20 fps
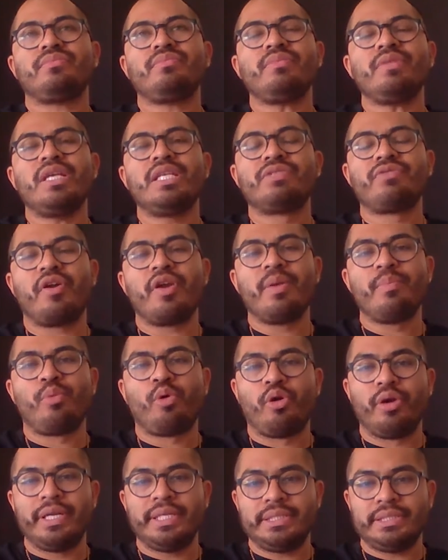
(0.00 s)
it's very
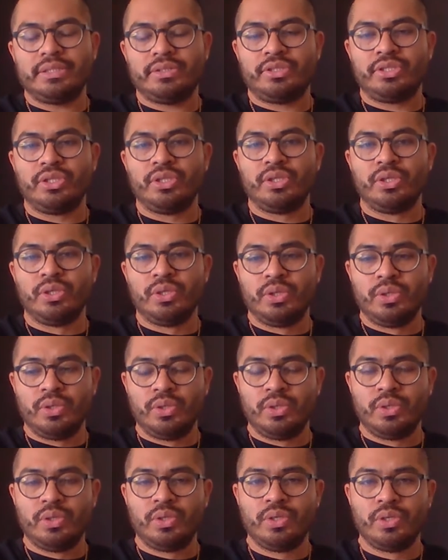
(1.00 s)
important
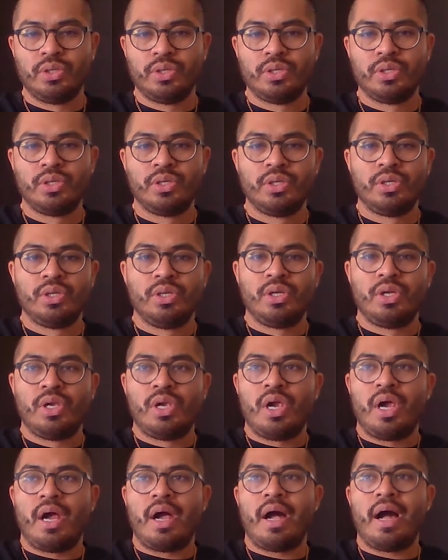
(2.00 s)
to
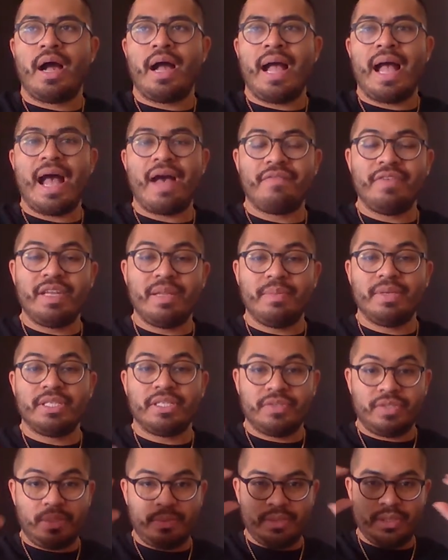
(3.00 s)
have an image of
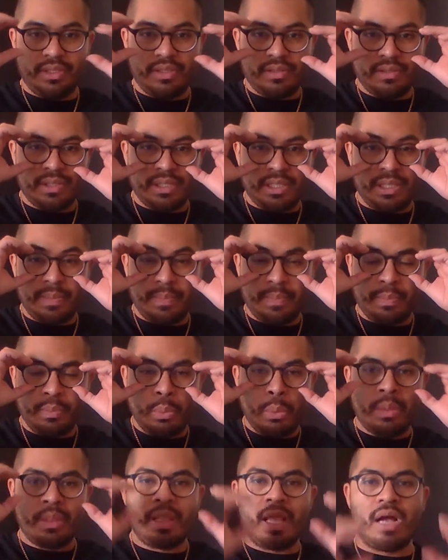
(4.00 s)
something. Okay,
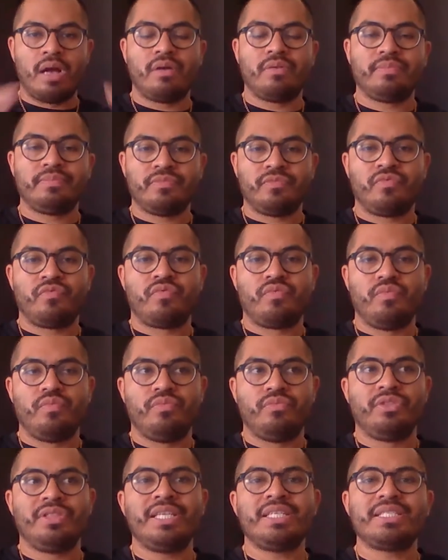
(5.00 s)
now
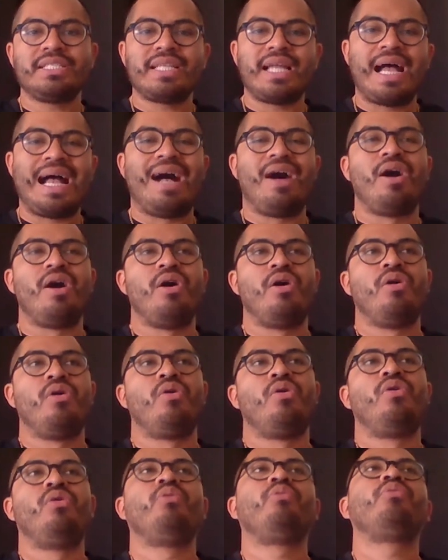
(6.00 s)
this is not
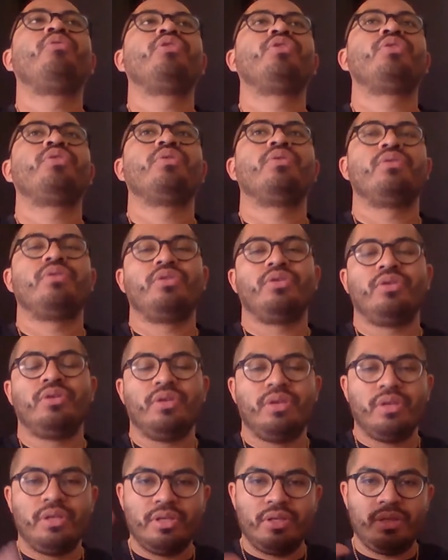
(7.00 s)
how
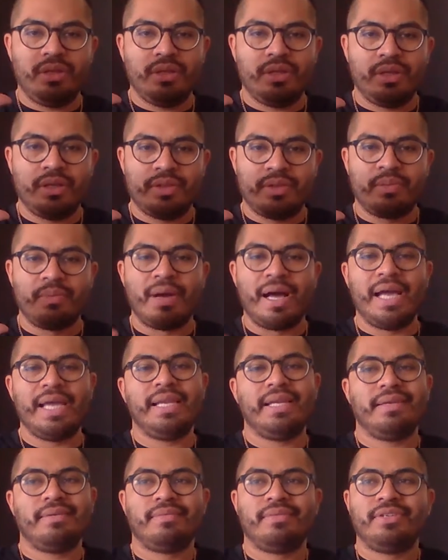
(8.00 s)
the mind
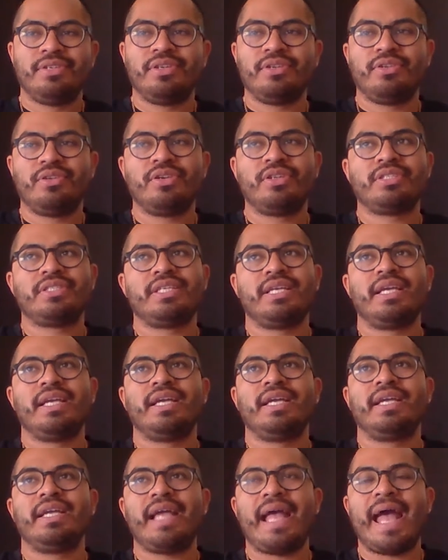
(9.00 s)
you can
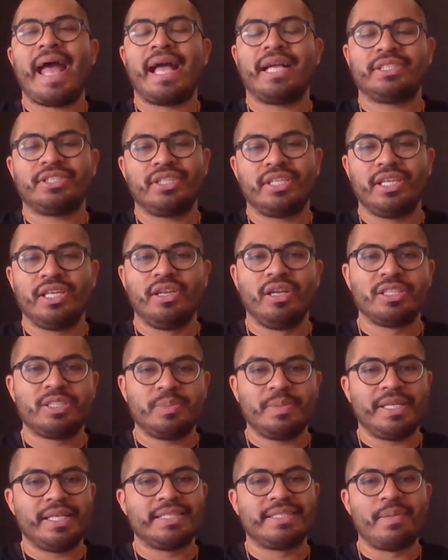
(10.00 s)
say actually looks,
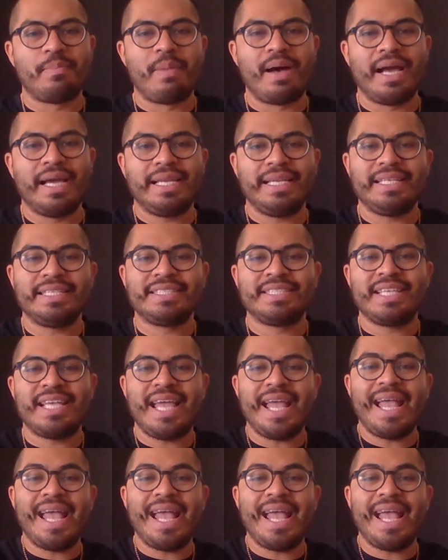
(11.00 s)
because the mind is